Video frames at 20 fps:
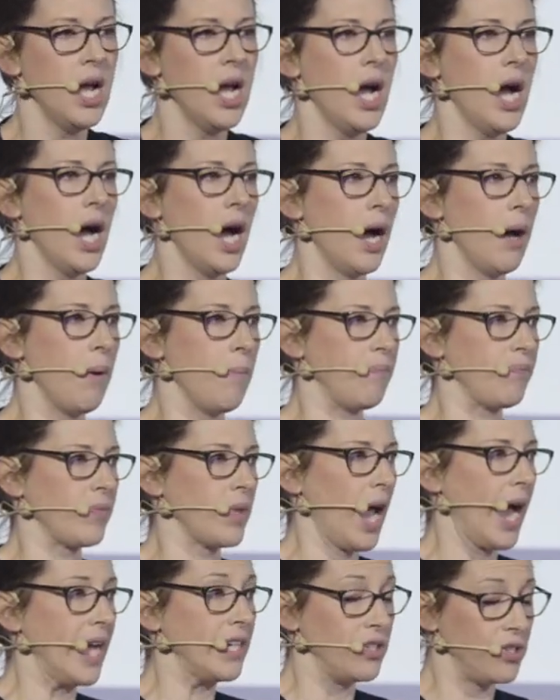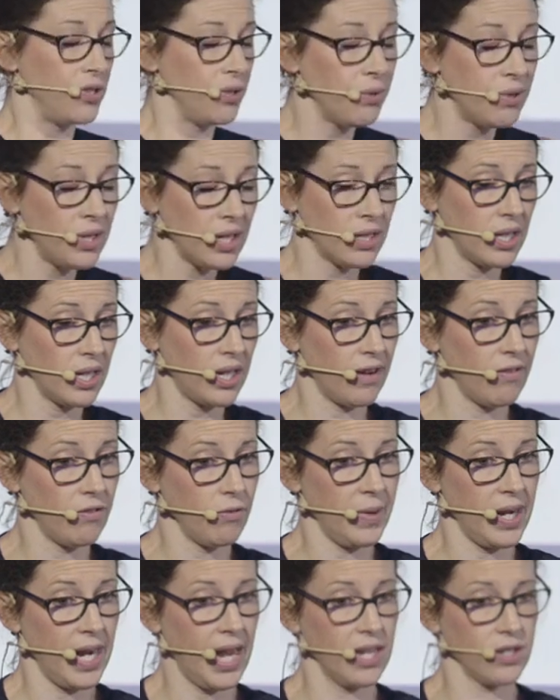Um, I do think the
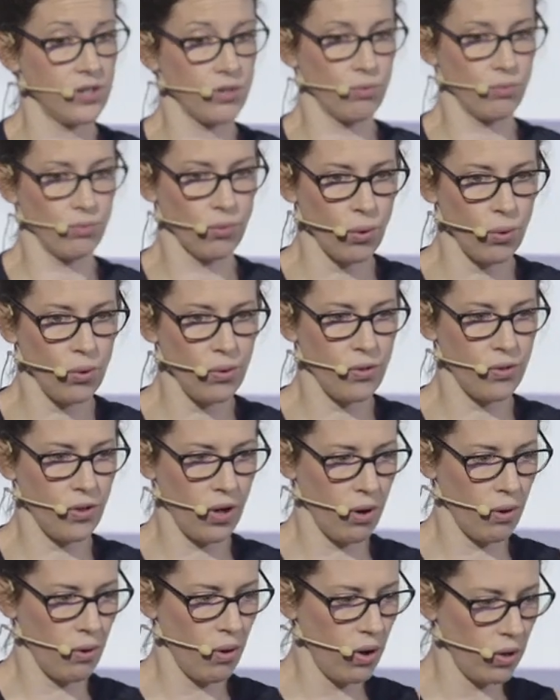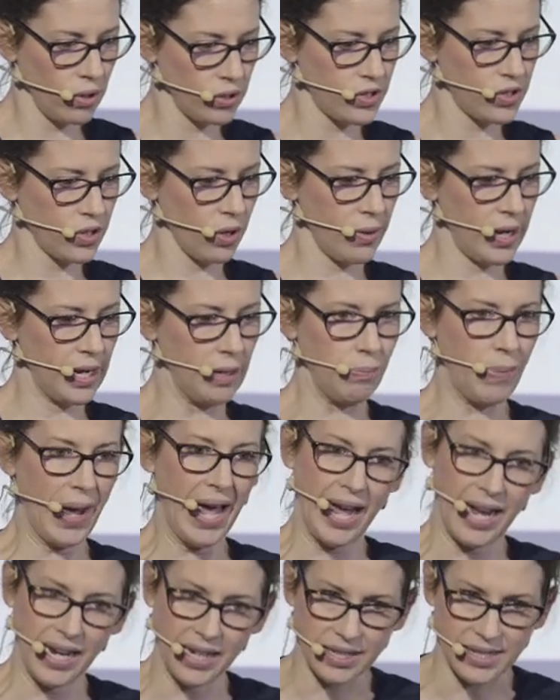government has a role, though, also in
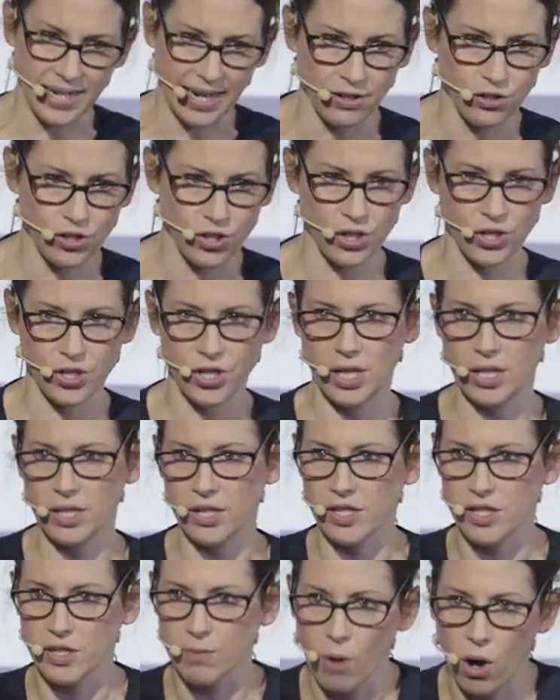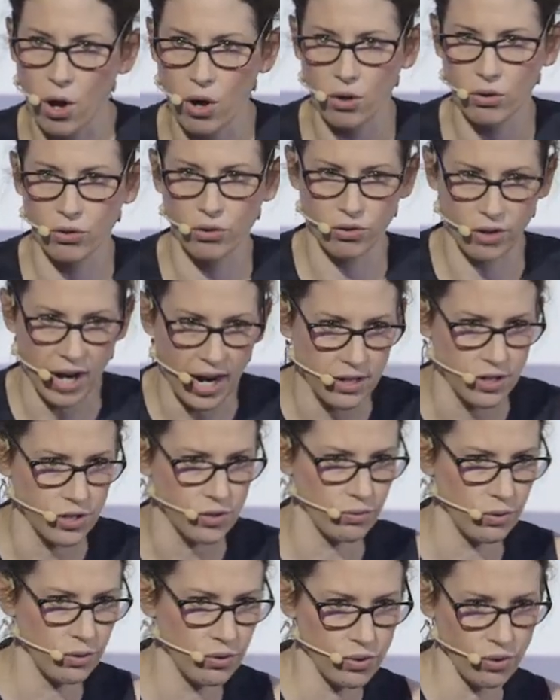paying attention to these small grassroots